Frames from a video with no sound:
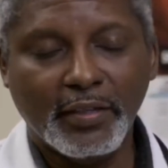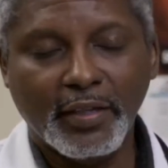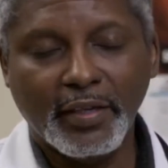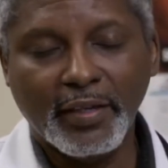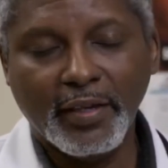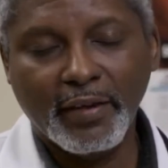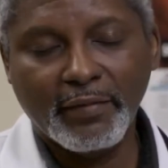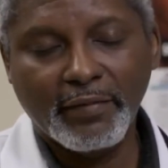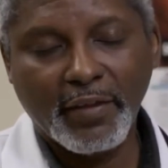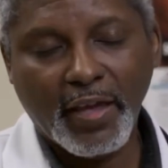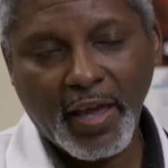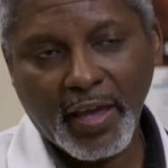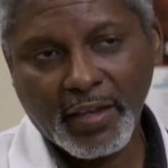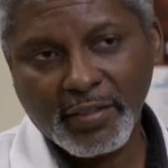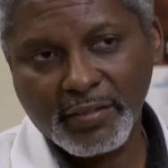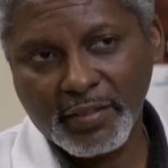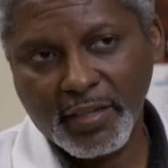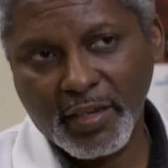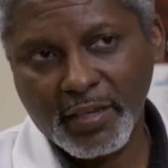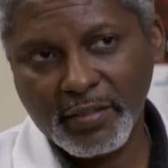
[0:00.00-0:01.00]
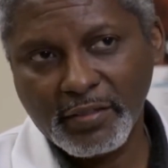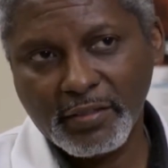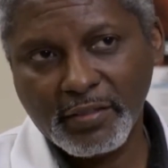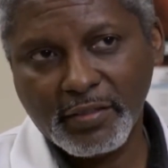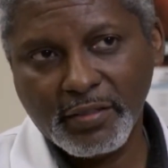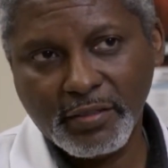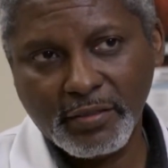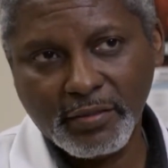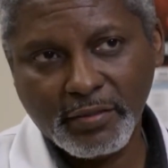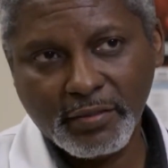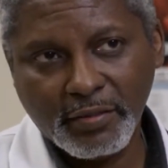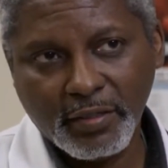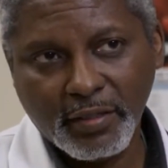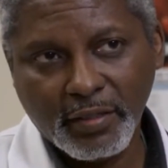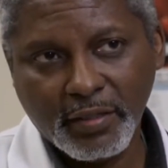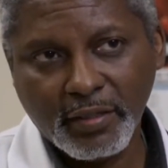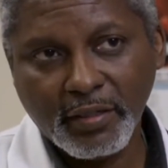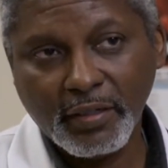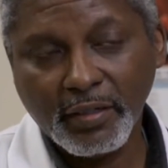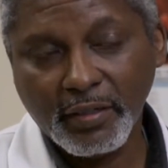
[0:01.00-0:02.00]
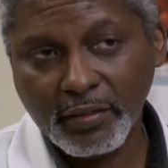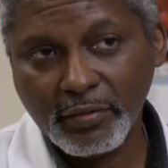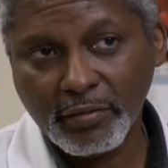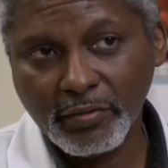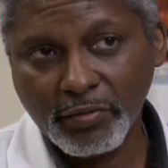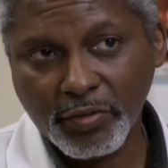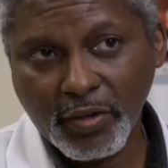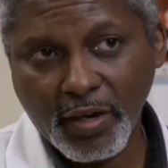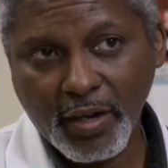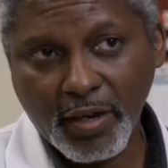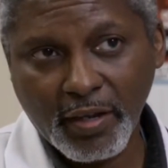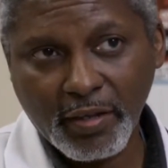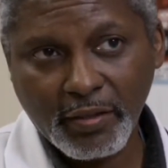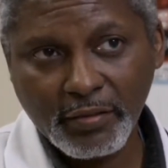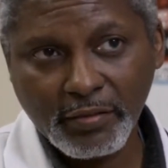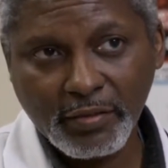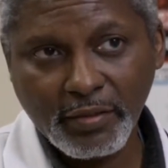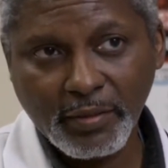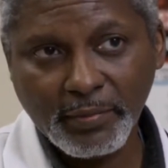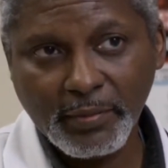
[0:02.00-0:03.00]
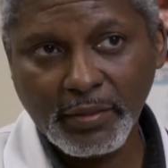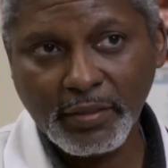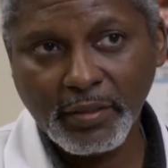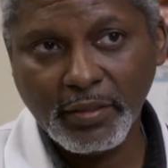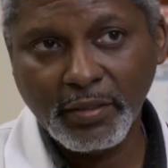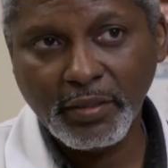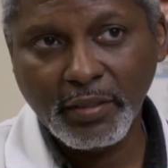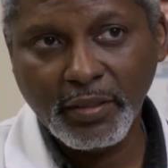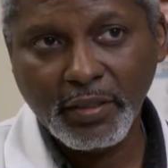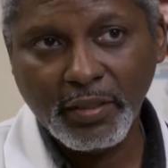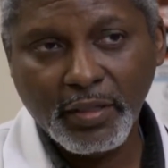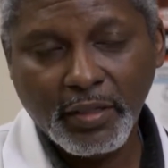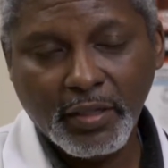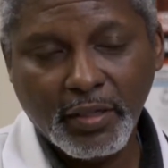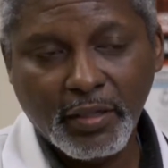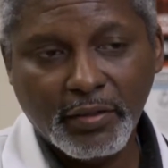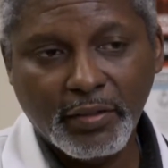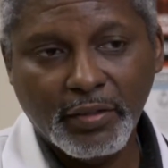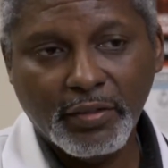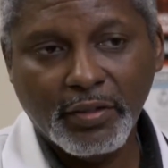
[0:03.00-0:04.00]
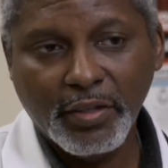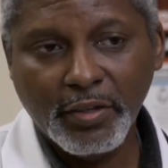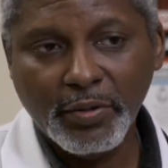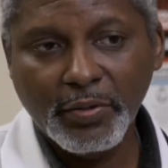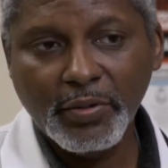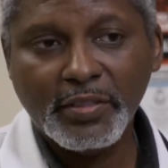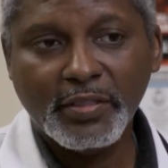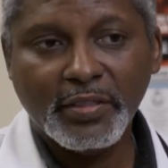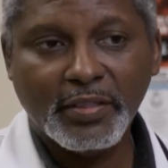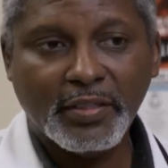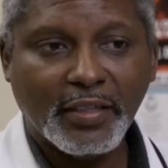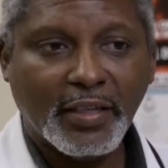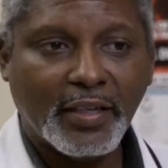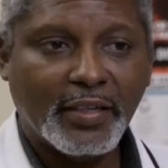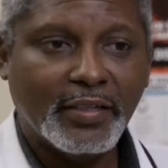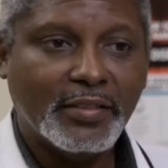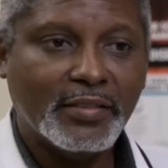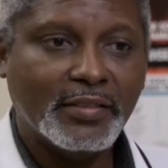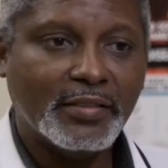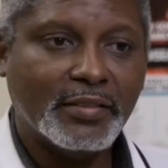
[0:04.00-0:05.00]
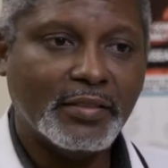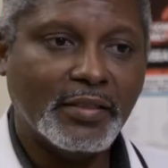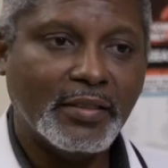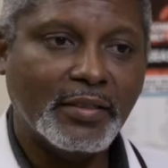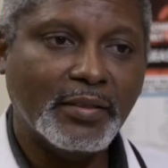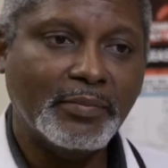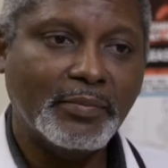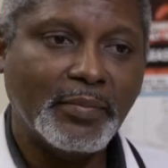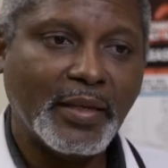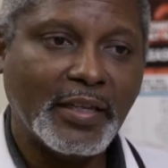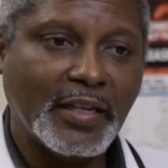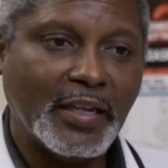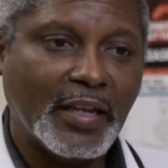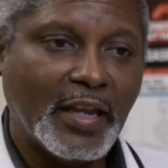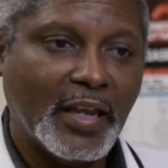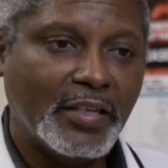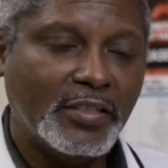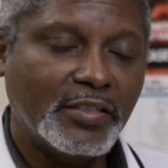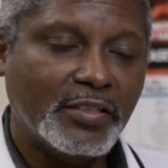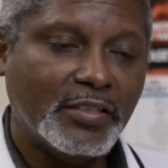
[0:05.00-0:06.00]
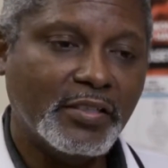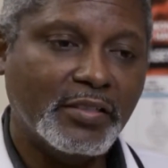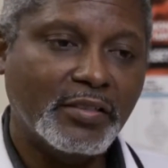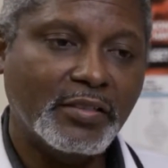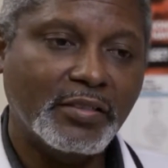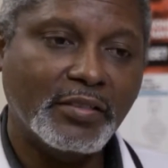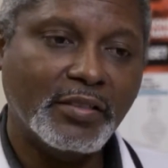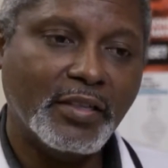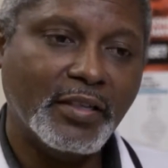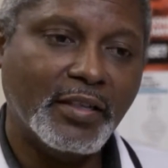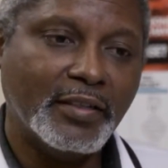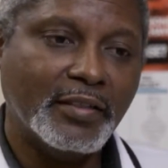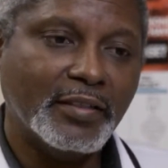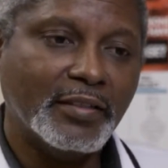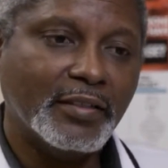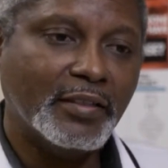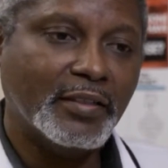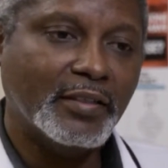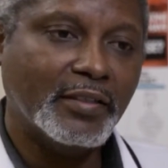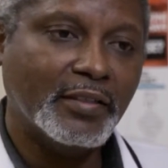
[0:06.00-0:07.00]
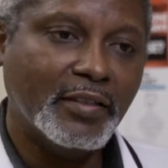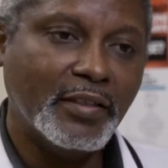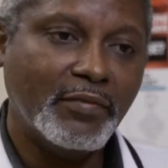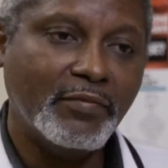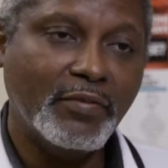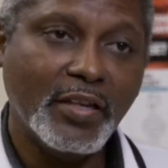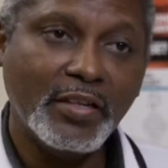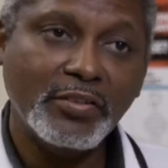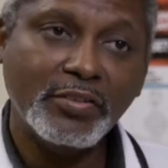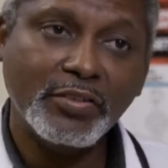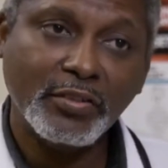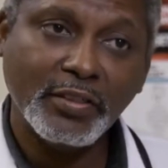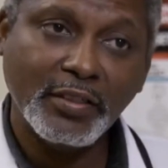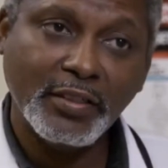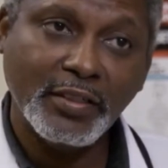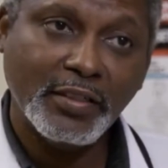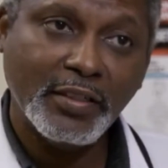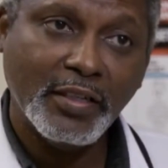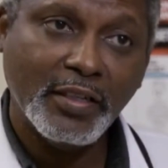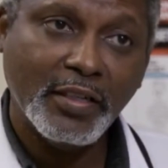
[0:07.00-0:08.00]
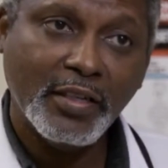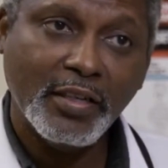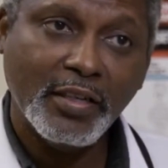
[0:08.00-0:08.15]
They have access to clinical trials, some of the newest and latest medications, and eventually